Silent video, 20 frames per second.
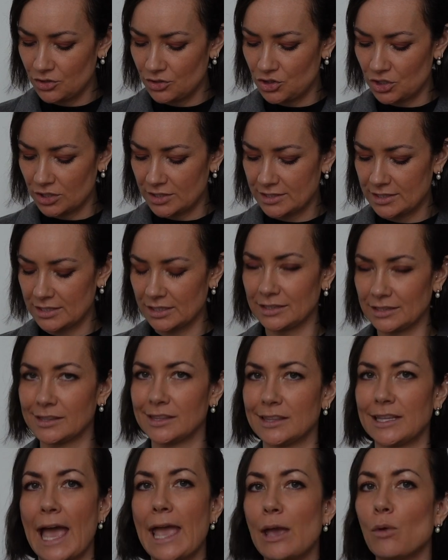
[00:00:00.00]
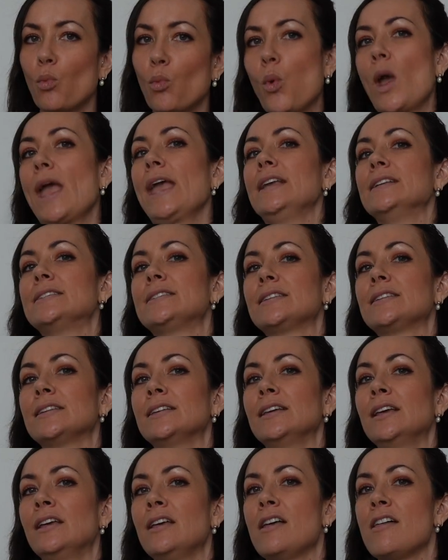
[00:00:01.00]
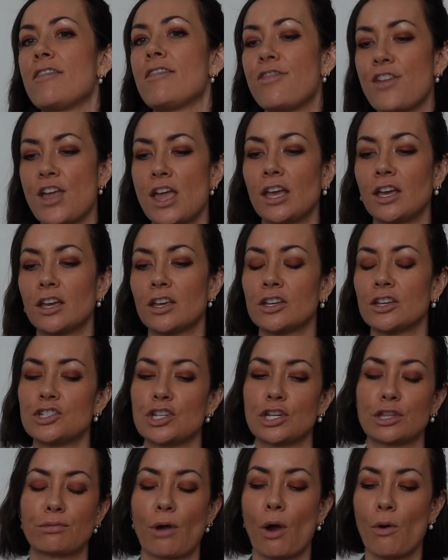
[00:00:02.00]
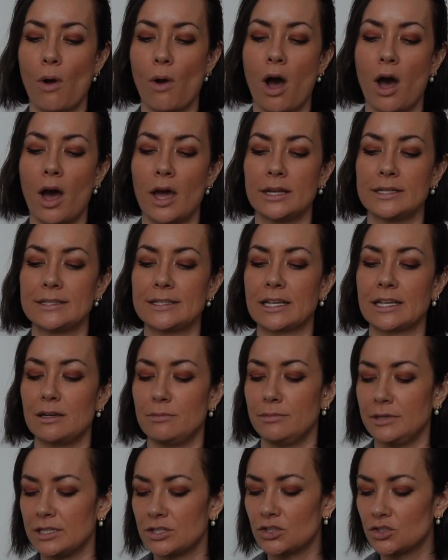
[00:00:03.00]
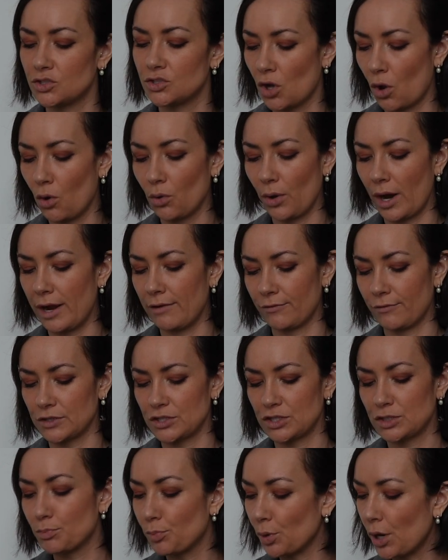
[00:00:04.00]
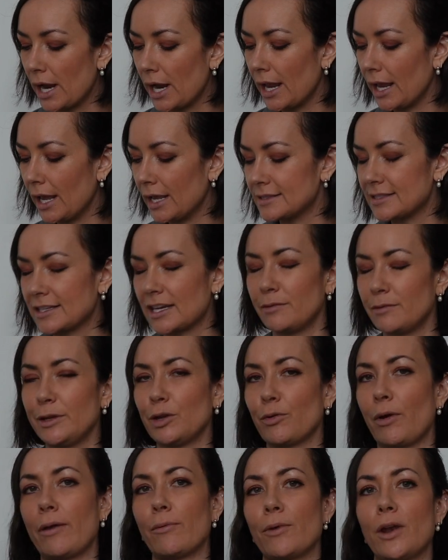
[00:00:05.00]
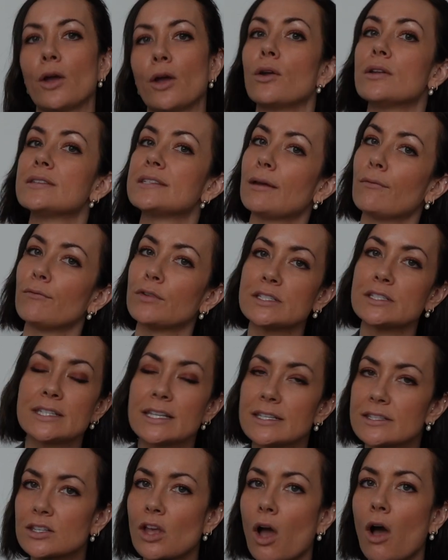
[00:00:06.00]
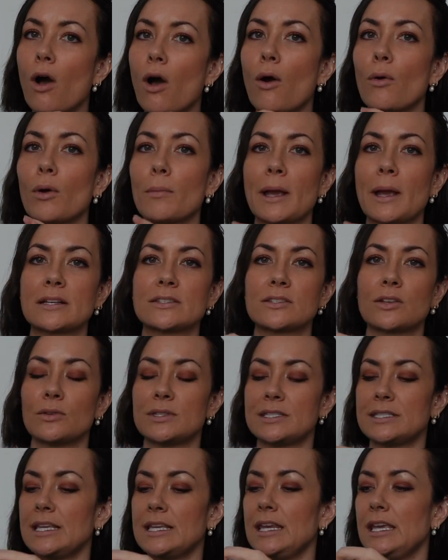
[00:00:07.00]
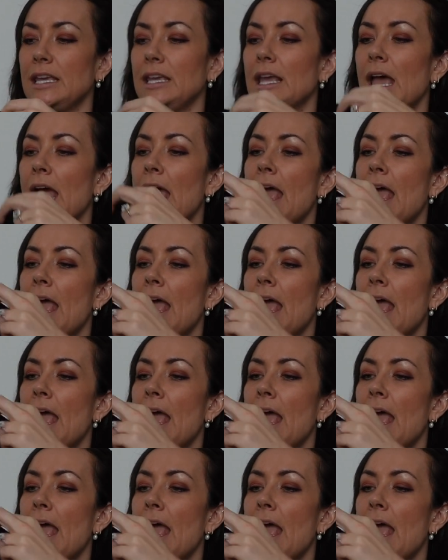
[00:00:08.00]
just lightweight thing to throw on. It's going to be so great for spring. It's going to be great when I go to San Francisco or Mexico City,